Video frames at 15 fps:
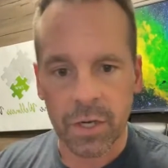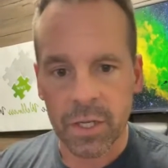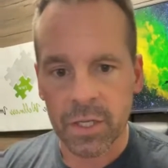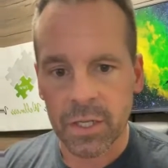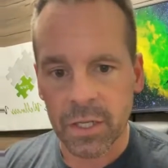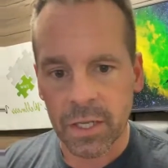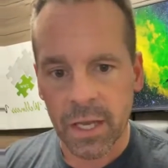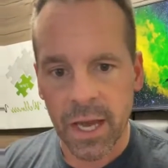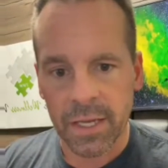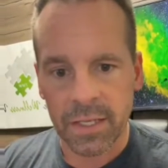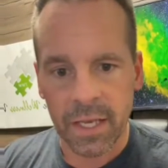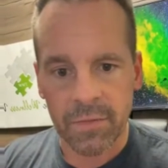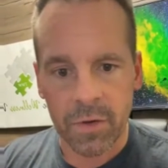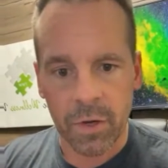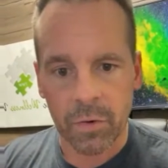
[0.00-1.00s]
you just to
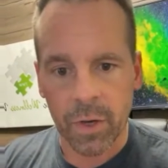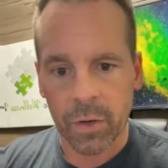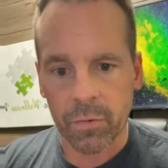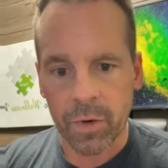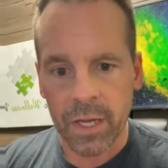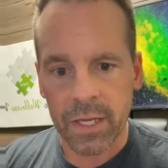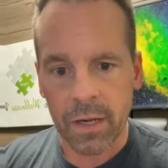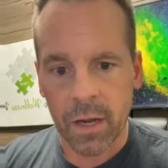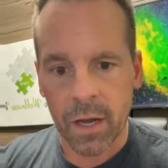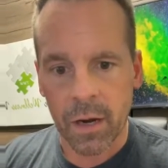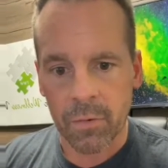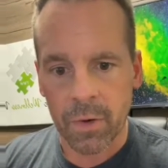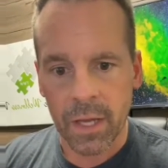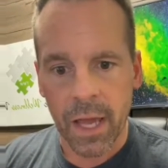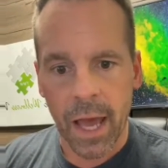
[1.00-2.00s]
give you a quick
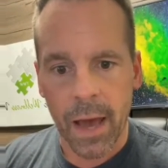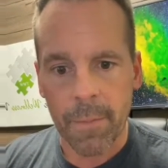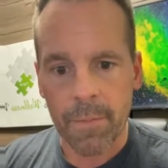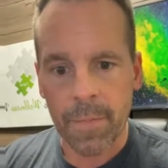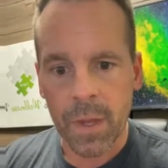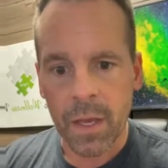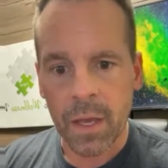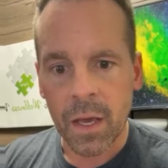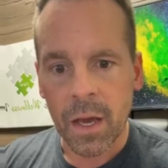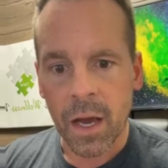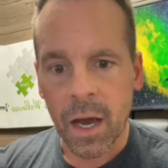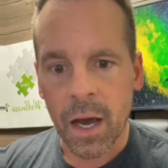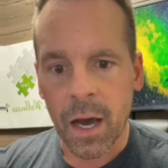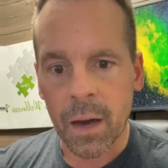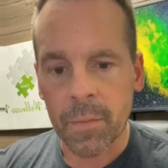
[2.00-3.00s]
recap,
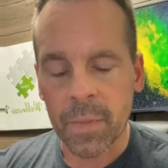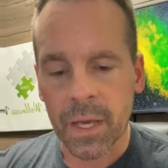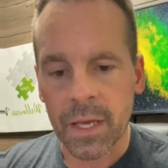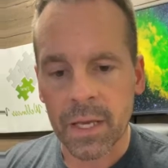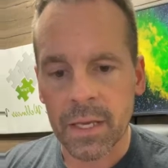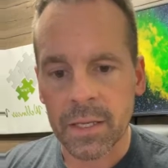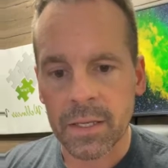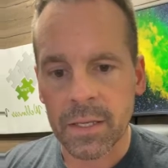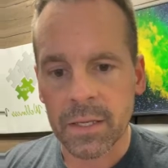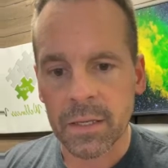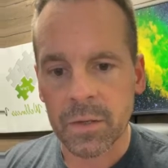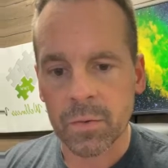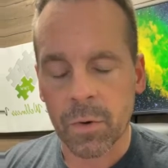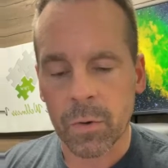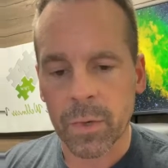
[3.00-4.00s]
because this
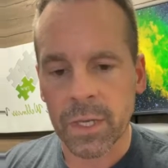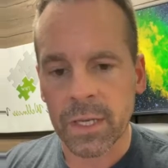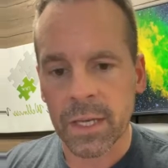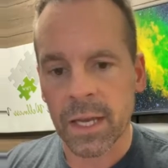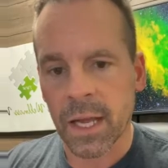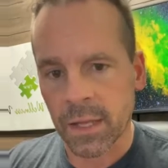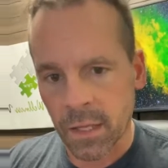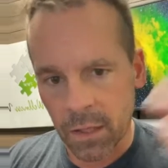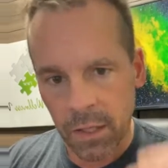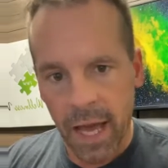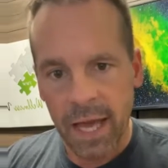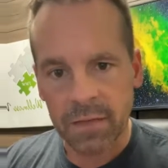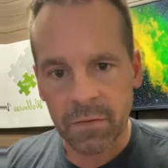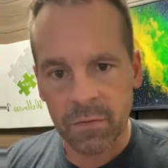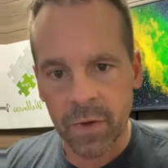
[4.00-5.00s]
is what we did on the
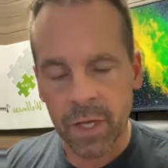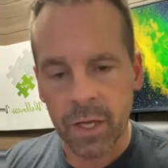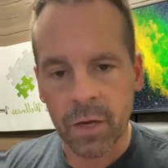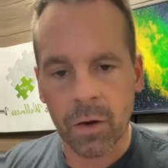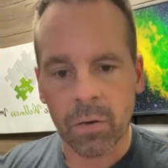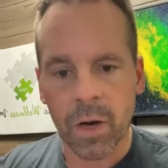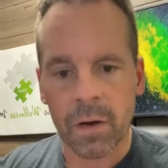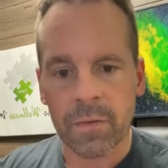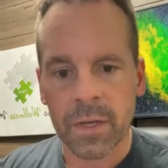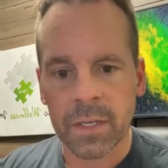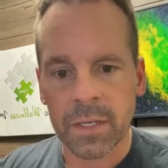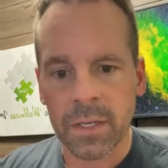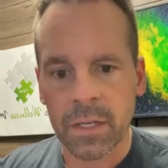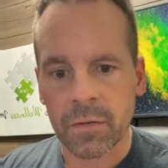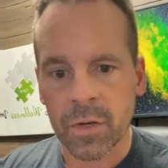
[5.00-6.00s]
last video of
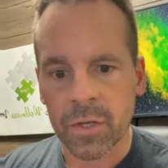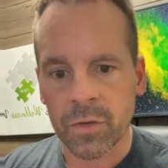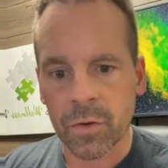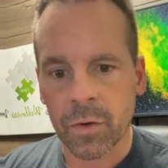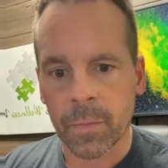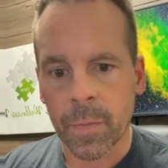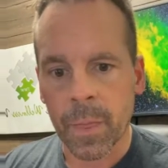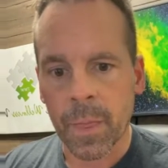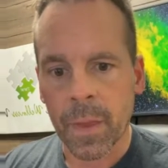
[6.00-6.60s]
this individual.